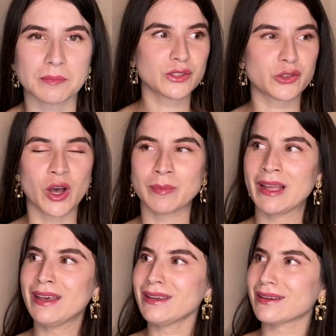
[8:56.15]
So I'm
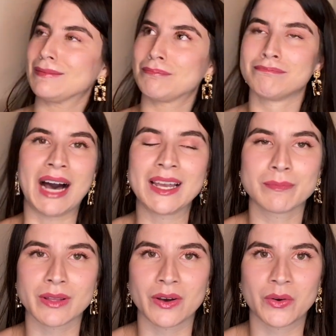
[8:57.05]
like mind
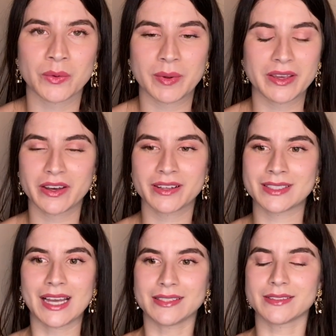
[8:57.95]
blown because
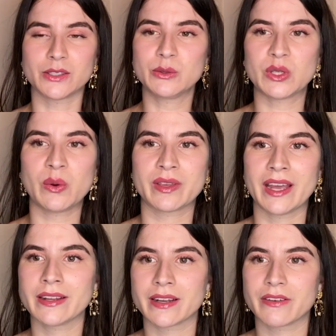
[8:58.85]
I still don't get
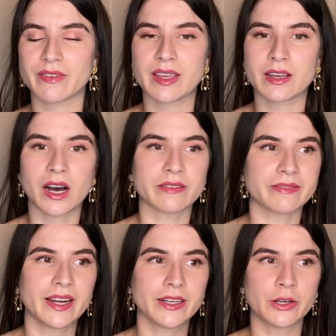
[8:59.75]
it if he got
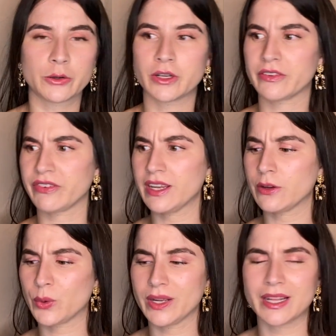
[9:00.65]
fired or if he
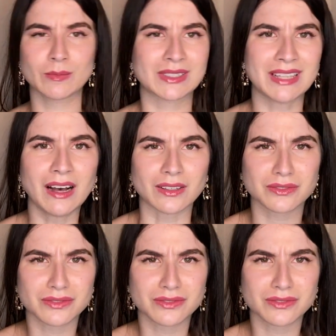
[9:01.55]
quit himself.